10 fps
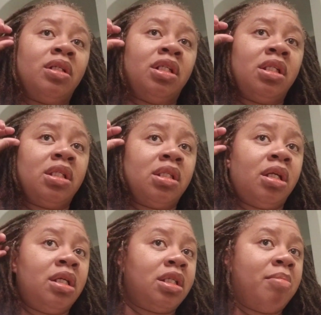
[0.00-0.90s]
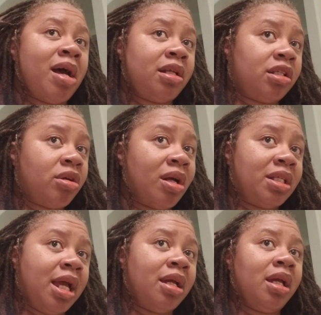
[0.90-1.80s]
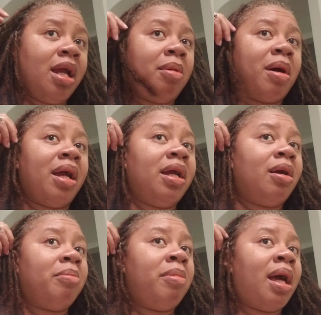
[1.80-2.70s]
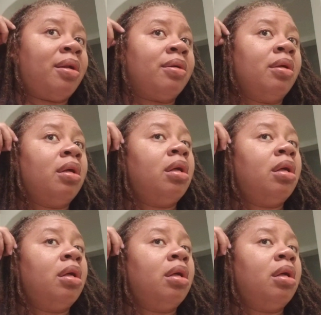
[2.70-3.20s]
just get somebody to start taking care of my hair better,